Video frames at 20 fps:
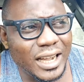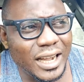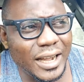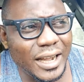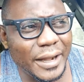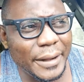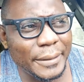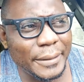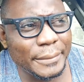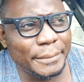
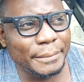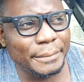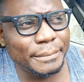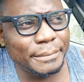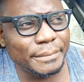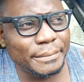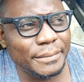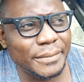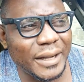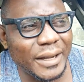
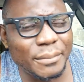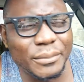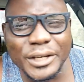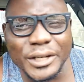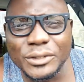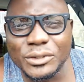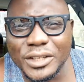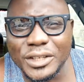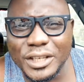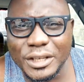Um, I'm
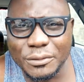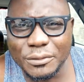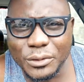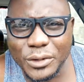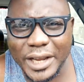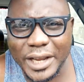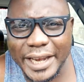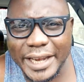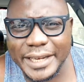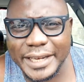going to give
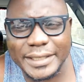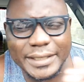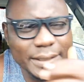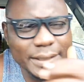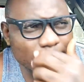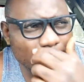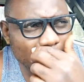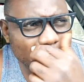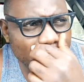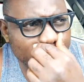you a
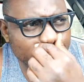hint